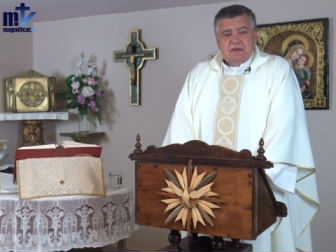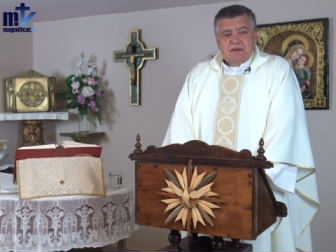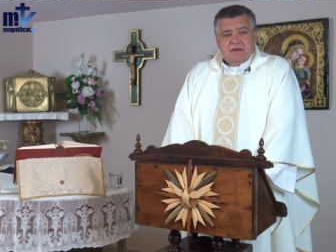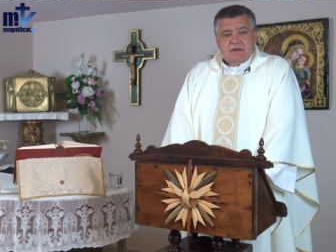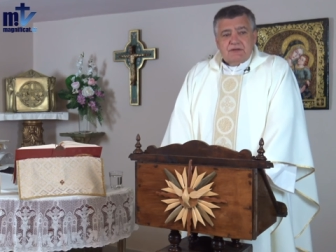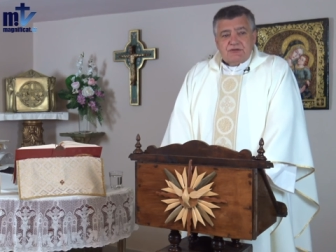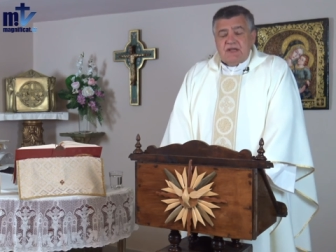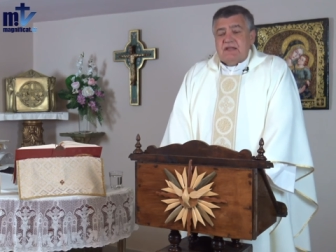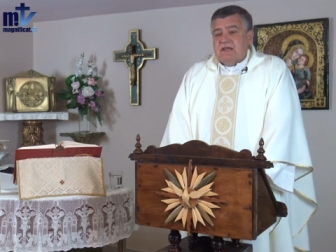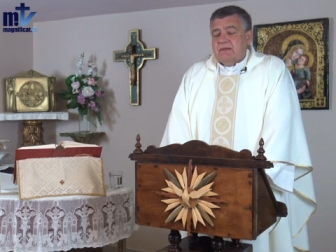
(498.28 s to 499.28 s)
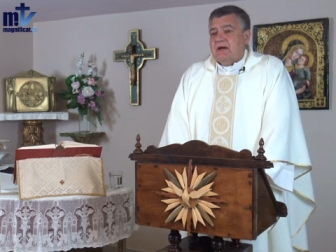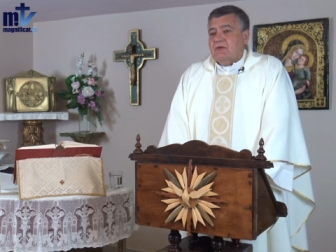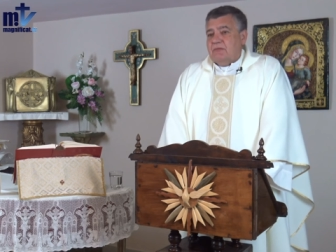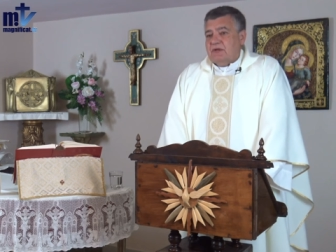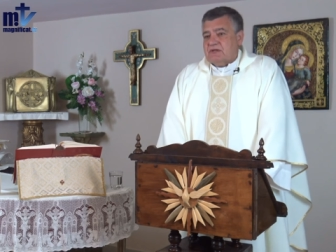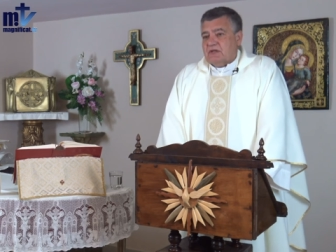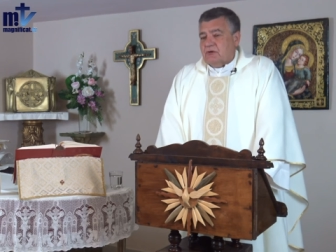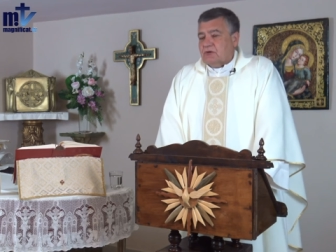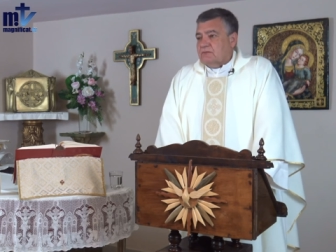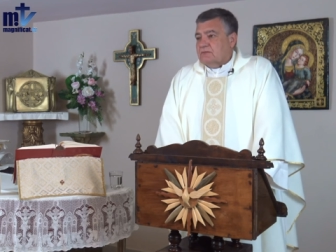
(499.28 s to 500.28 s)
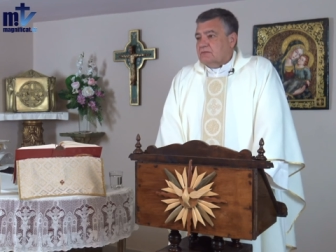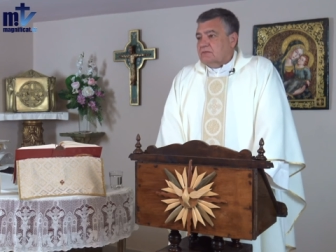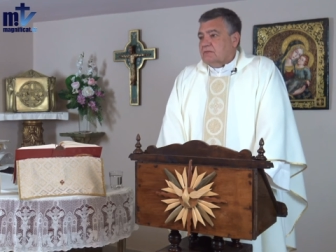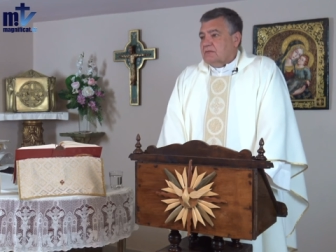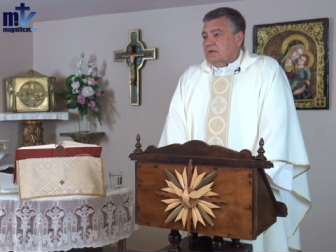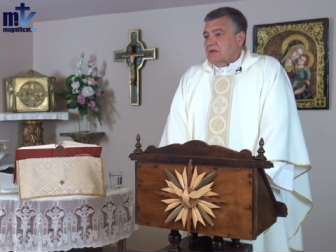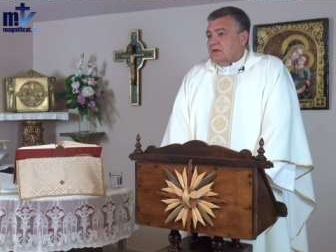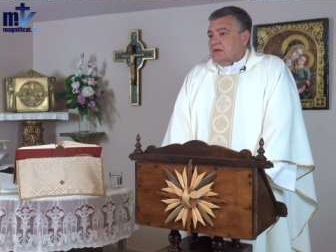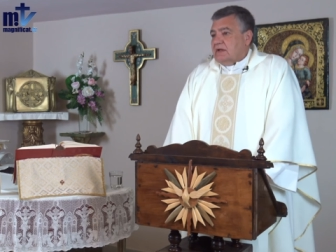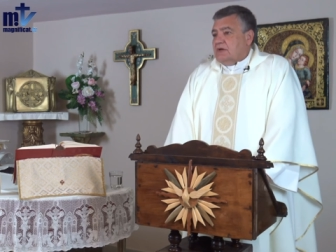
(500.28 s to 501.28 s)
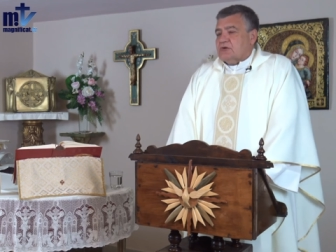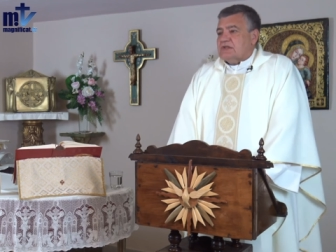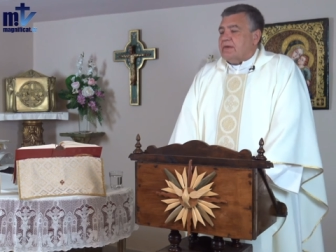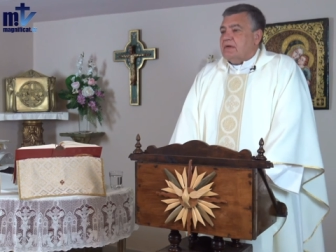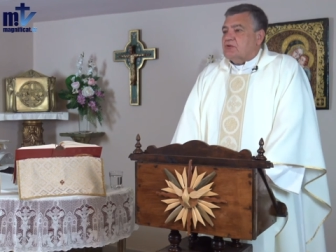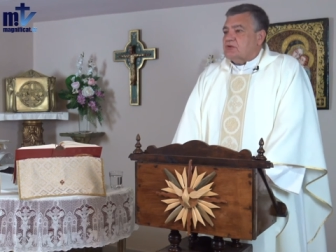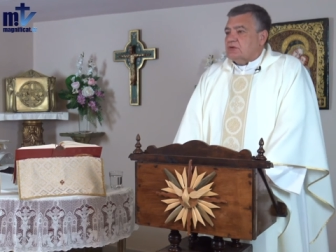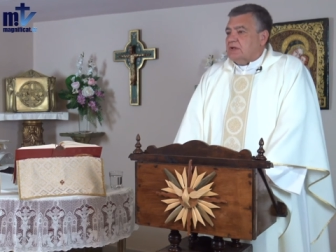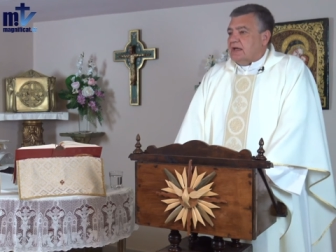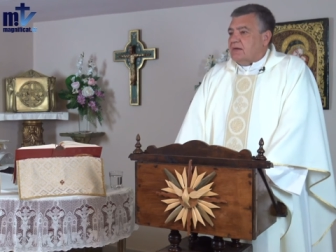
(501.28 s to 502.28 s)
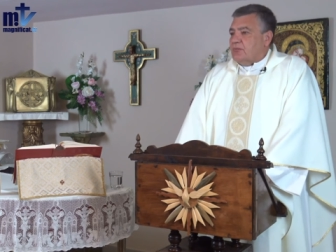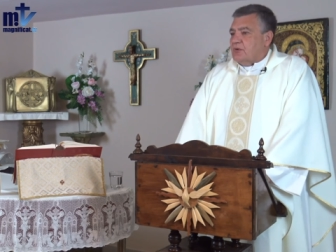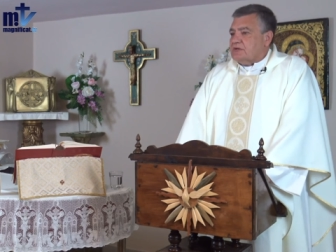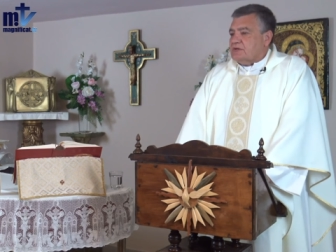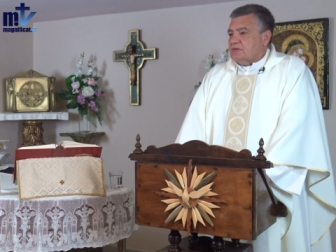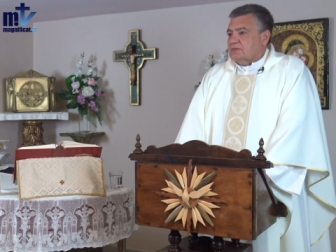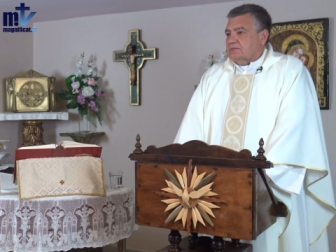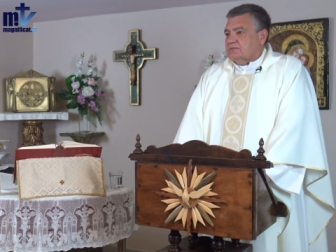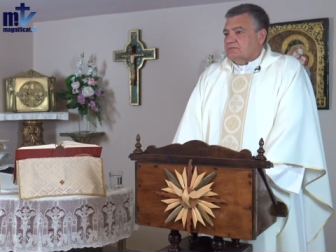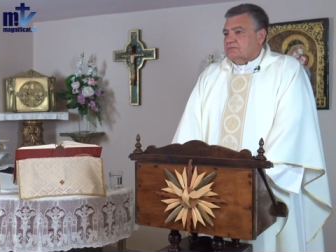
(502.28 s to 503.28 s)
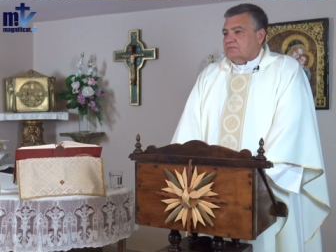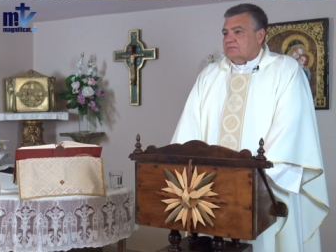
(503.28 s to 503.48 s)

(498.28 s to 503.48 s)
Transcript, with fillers: "They have taken away my Lord, and we don't know where they have placed him."